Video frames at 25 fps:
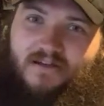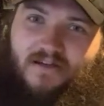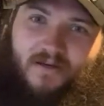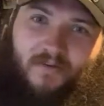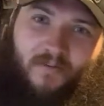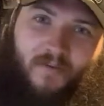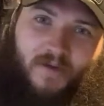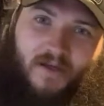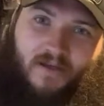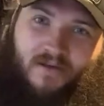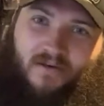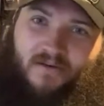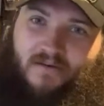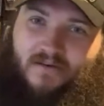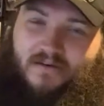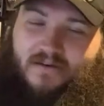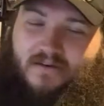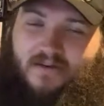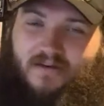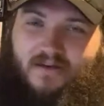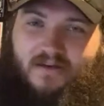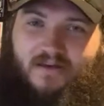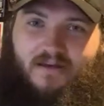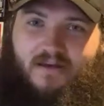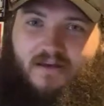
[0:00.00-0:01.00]
mean,
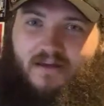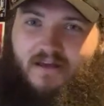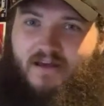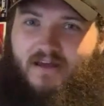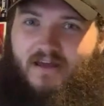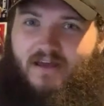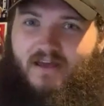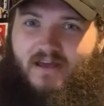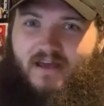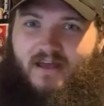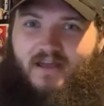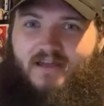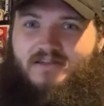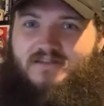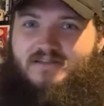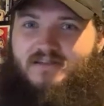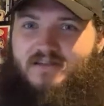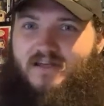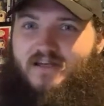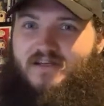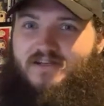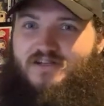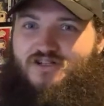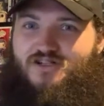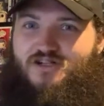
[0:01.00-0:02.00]

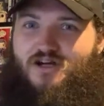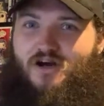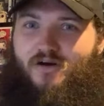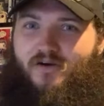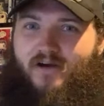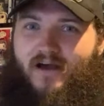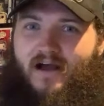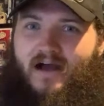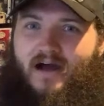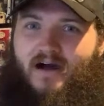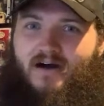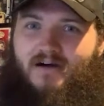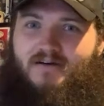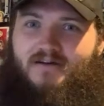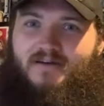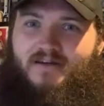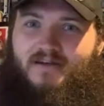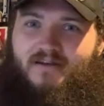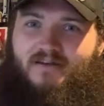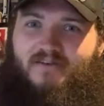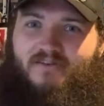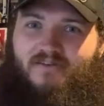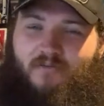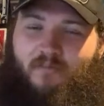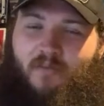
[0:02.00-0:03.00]
he's showed out in
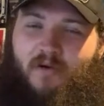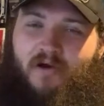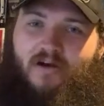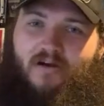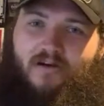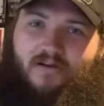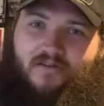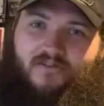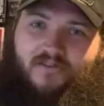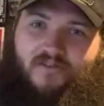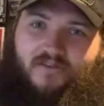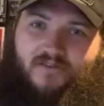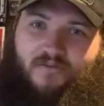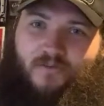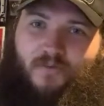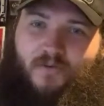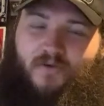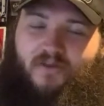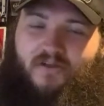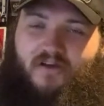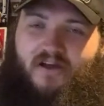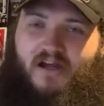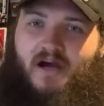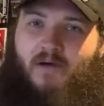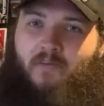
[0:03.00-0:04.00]
his appearances
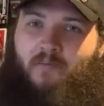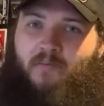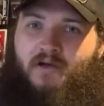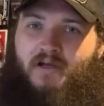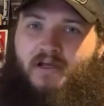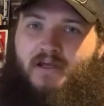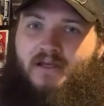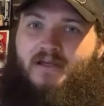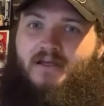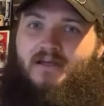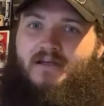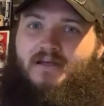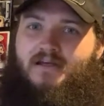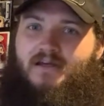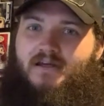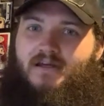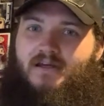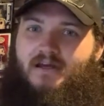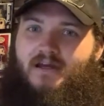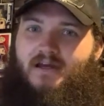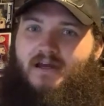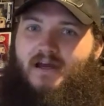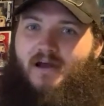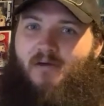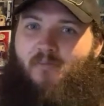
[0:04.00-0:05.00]
with the company,
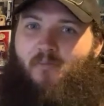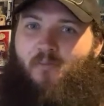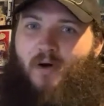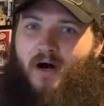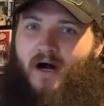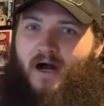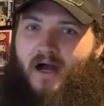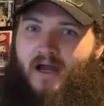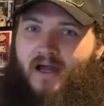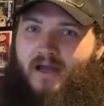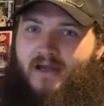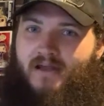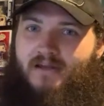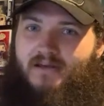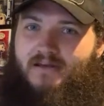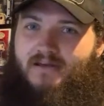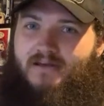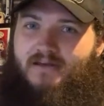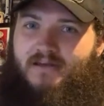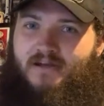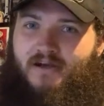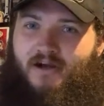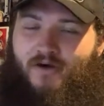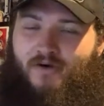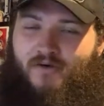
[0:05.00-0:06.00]
but
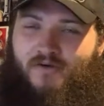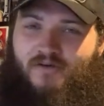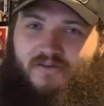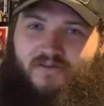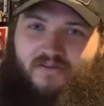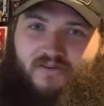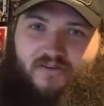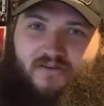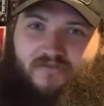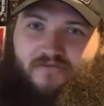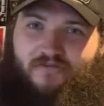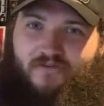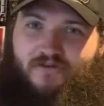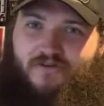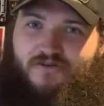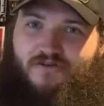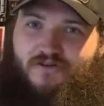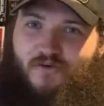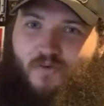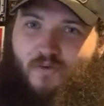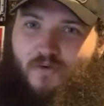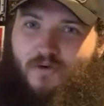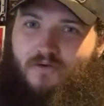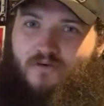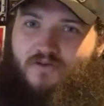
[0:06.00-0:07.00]
is he a
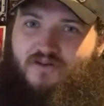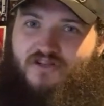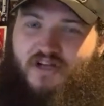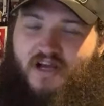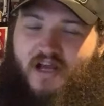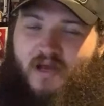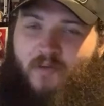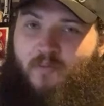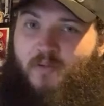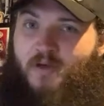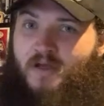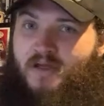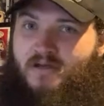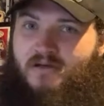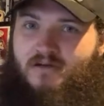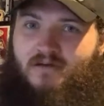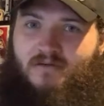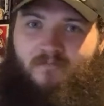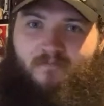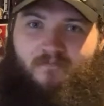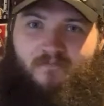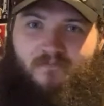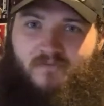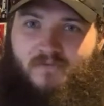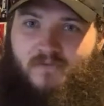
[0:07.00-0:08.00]
future world champion?
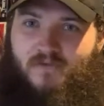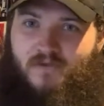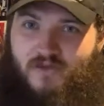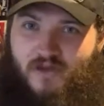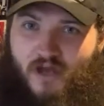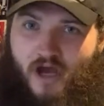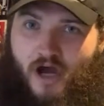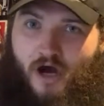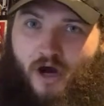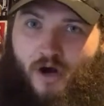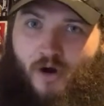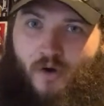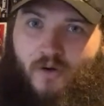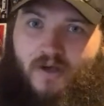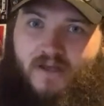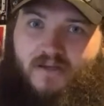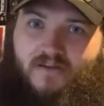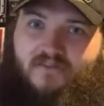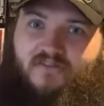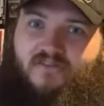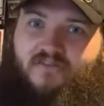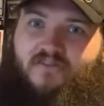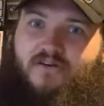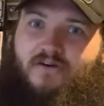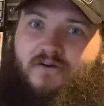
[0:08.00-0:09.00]
No,
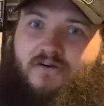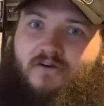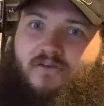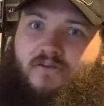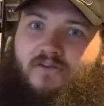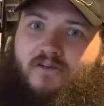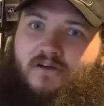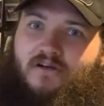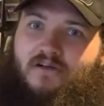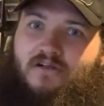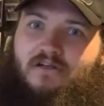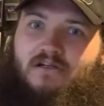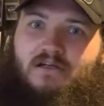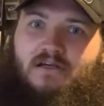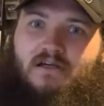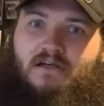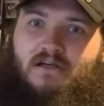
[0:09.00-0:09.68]
he's still the.